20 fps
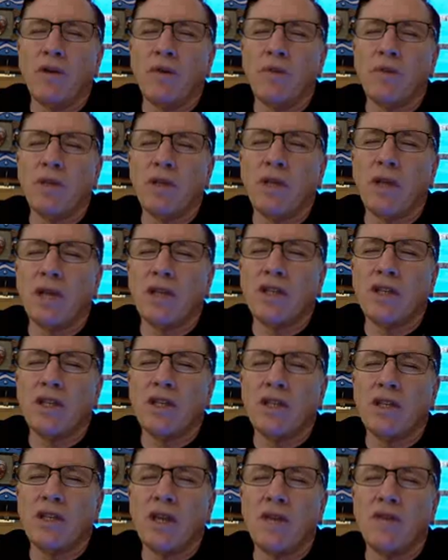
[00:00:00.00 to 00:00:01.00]
protection
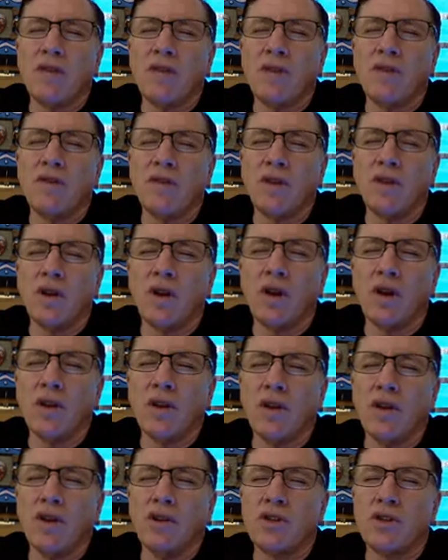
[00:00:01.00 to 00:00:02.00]
and safety for all
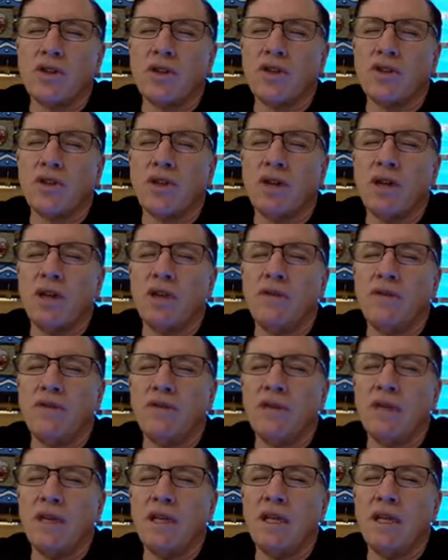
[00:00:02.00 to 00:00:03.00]
those that are trying to
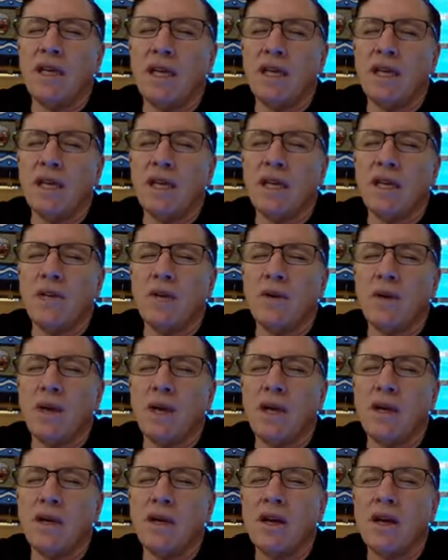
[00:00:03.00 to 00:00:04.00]
flee and get away.